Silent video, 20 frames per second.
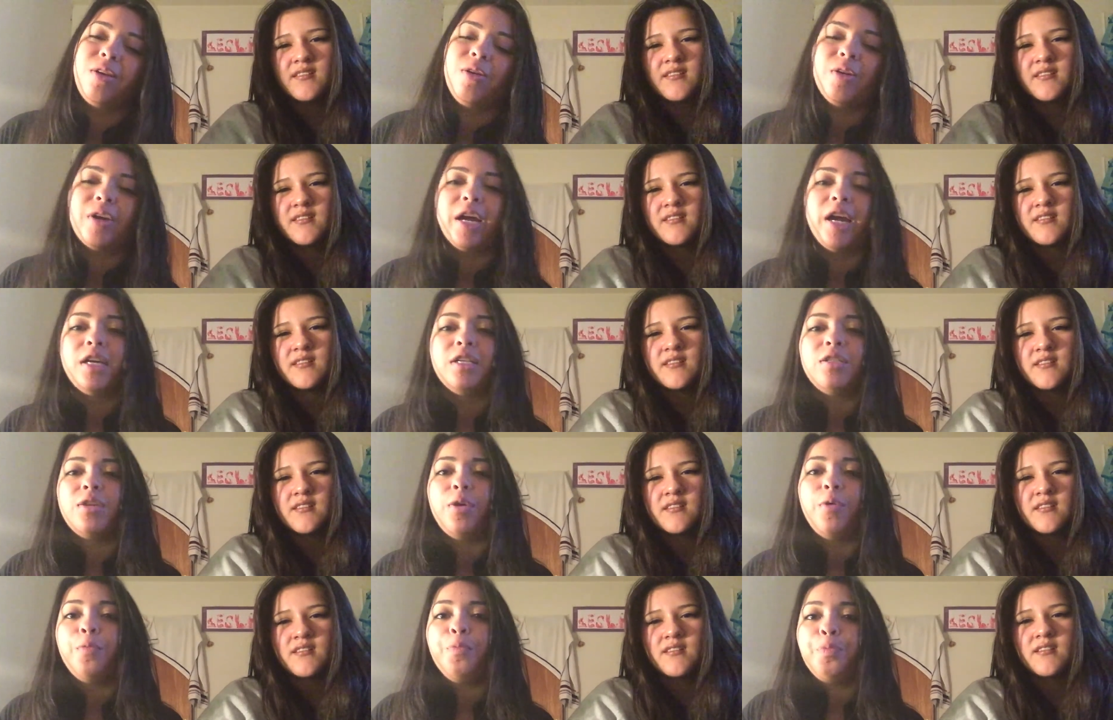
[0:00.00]
Speaker 1: Okay,
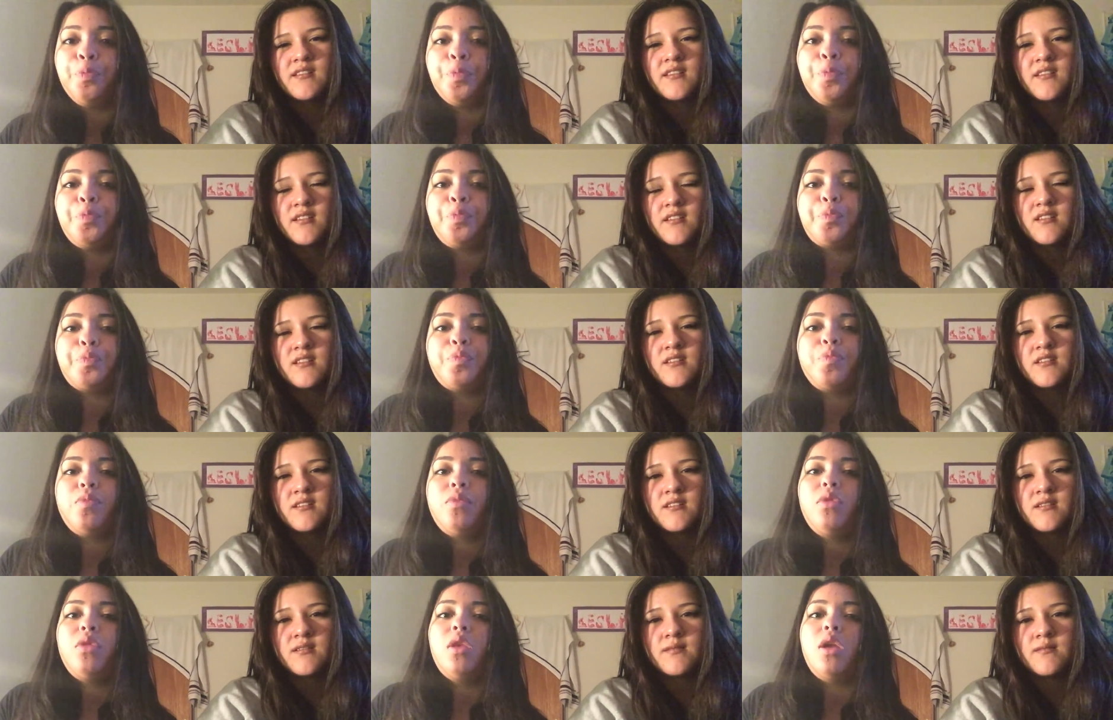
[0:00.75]
so,
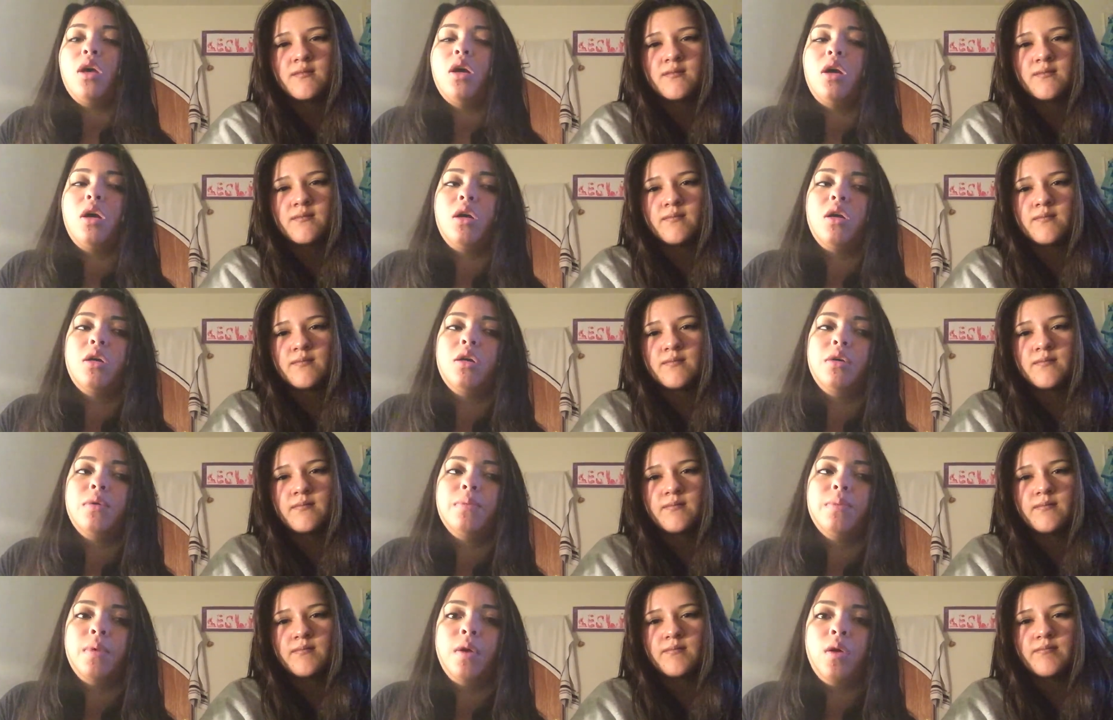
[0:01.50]

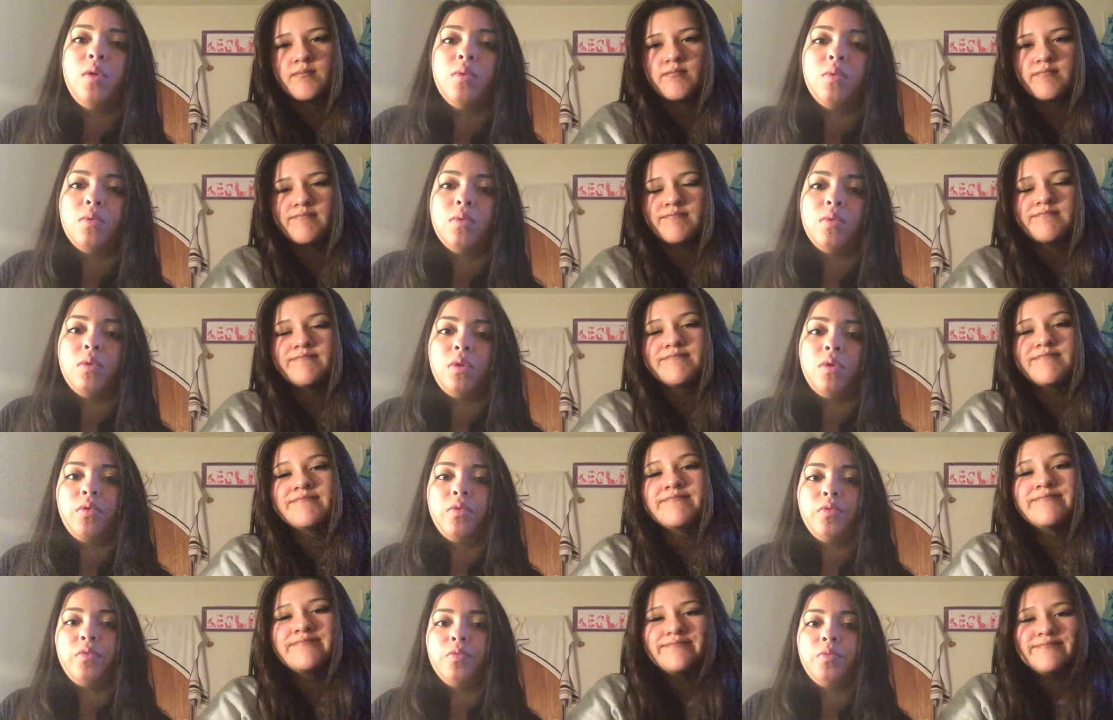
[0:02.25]
um,
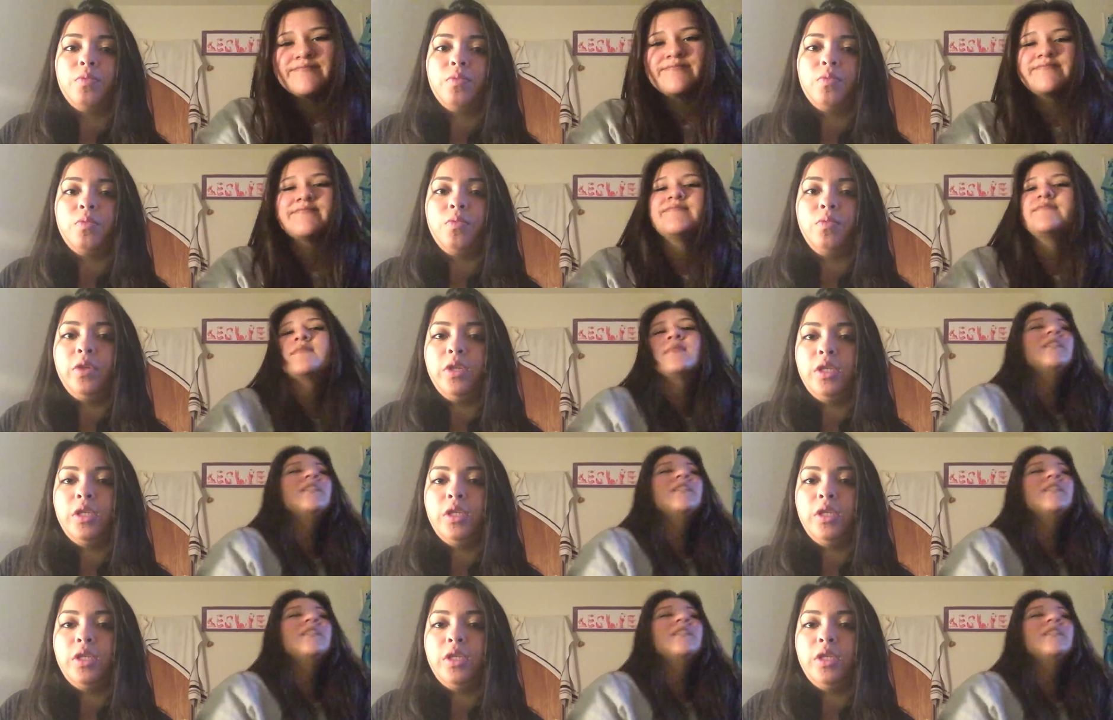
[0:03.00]
we